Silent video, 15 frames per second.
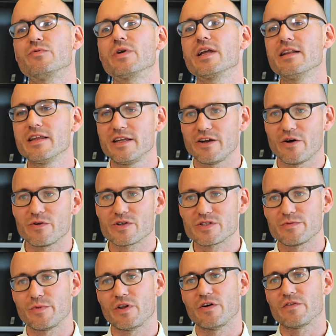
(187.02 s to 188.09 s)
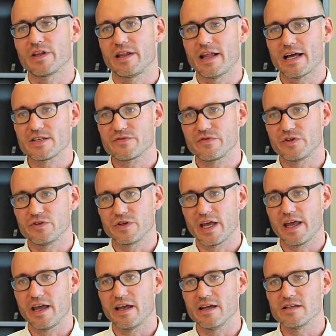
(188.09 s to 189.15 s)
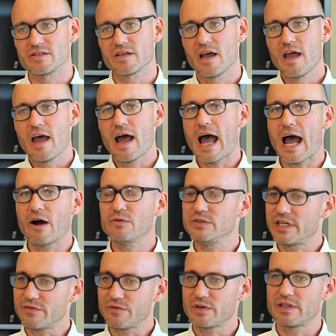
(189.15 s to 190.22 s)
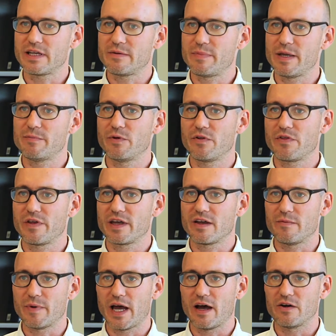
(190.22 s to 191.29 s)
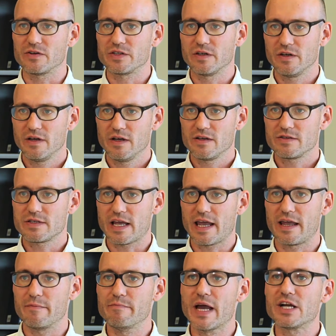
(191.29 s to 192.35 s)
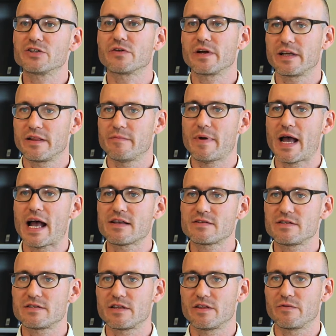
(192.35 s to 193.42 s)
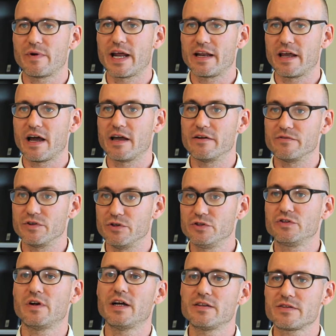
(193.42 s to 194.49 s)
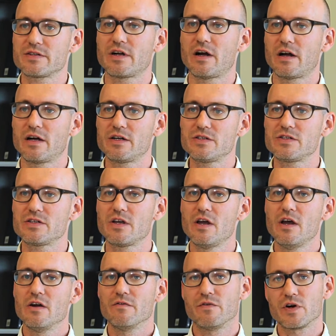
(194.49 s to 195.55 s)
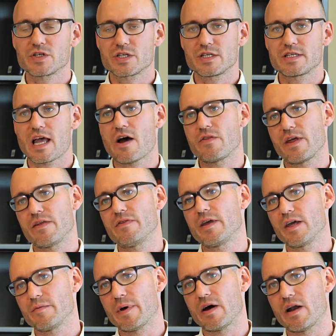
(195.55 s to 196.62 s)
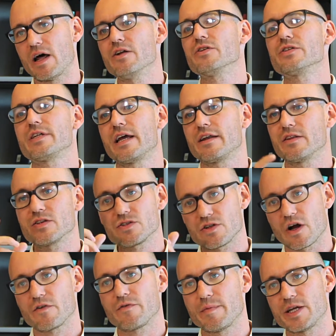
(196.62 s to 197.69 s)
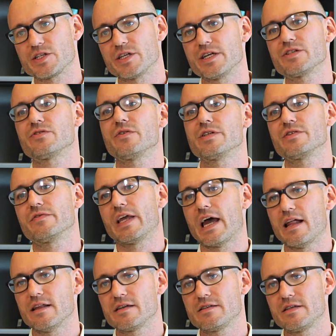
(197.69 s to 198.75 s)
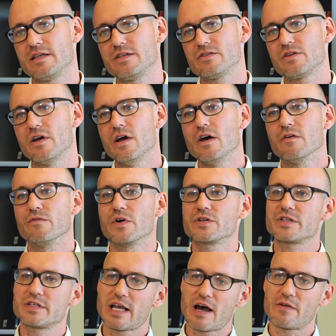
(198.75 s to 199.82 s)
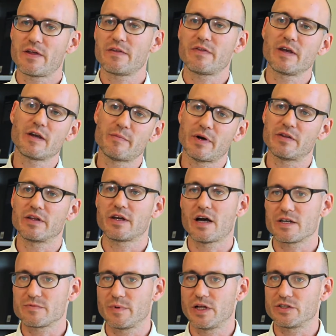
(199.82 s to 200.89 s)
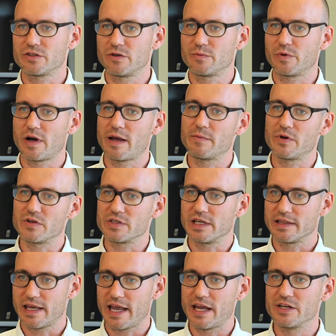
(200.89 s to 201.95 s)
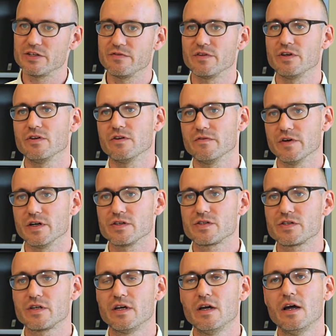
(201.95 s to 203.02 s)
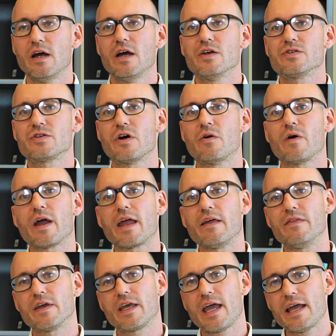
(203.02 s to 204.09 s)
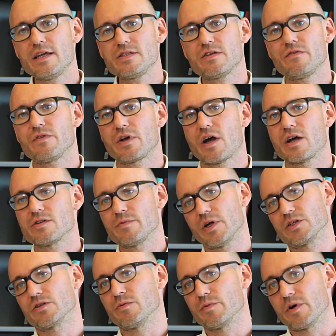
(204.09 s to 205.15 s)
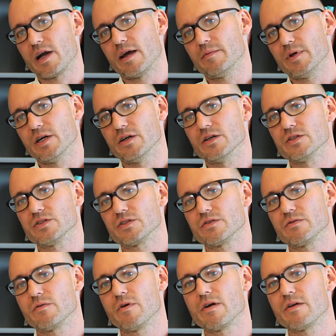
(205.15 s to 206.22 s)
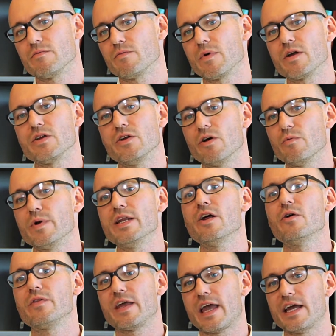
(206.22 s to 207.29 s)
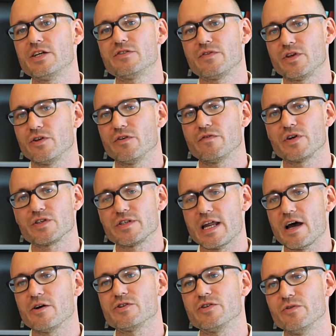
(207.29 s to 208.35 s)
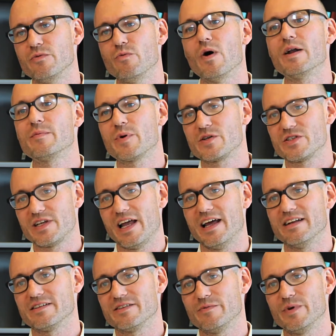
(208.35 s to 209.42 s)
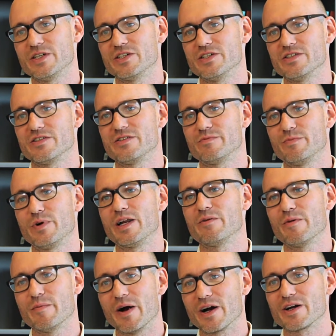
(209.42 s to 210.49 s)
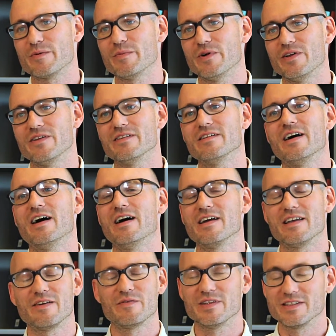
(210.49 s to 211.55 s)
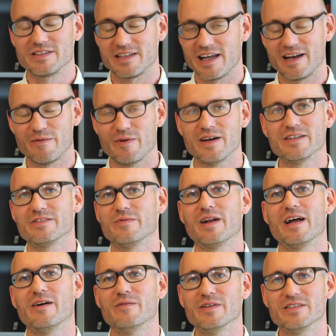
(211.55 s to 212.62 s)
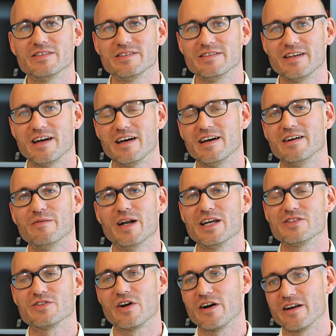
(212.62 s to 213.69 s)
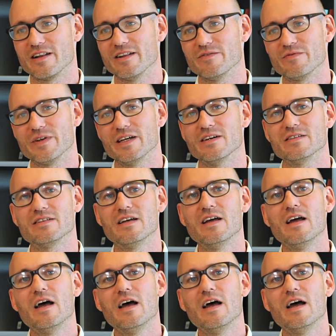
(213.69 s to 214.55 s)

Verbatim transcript: really noticeable over the last few days how differently people think about, say, measuring the masses and the radii of neutron stars versus how they think about understanding the star formation histories of galaxies versus how they think about the cosmological parameters like the age of the universe. So in the case of the cosmological parameters, you know, we know the age of the universe now to 1%, which is pretty remarkable uh, given the state it was when I, was, uh, when I started in the field.